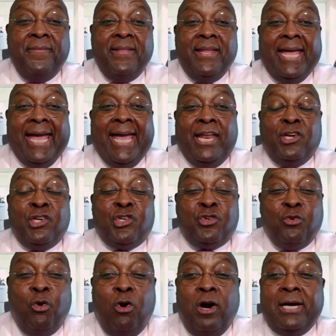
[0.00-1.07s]
and a
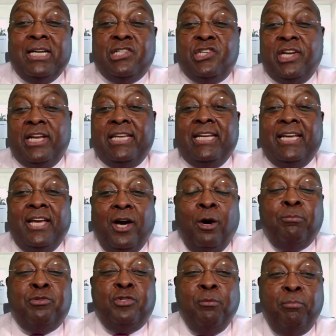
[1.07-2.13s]
strong agenda
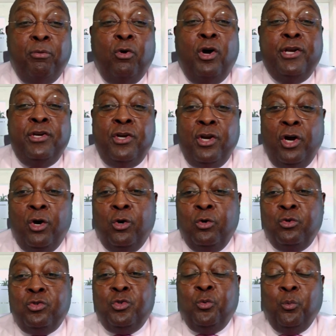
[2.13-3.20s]
helps the board
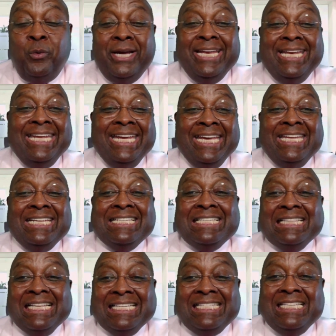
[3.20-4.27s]
knows when it is
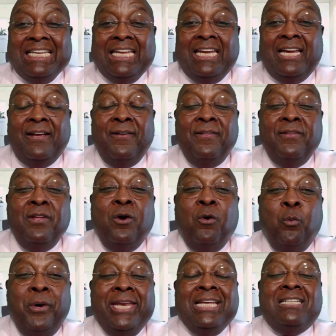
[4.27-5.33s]
listening,
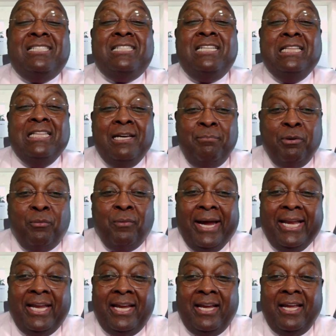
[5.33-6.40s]
when it's
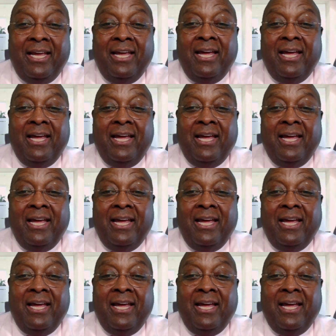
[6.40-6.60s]
deliberating,